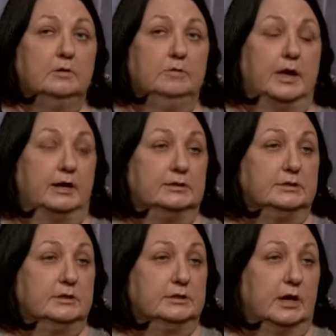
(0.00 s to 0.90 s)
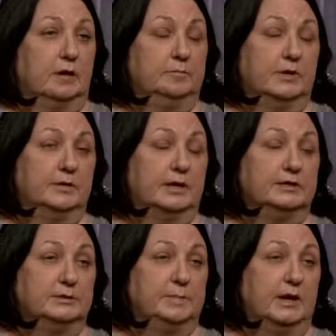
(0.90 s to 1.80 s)
that is the time that they
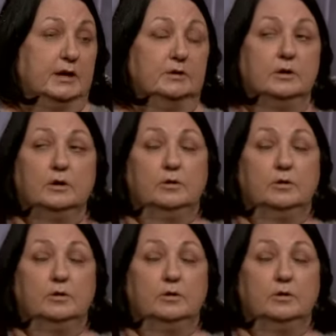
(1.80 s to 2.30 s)
spend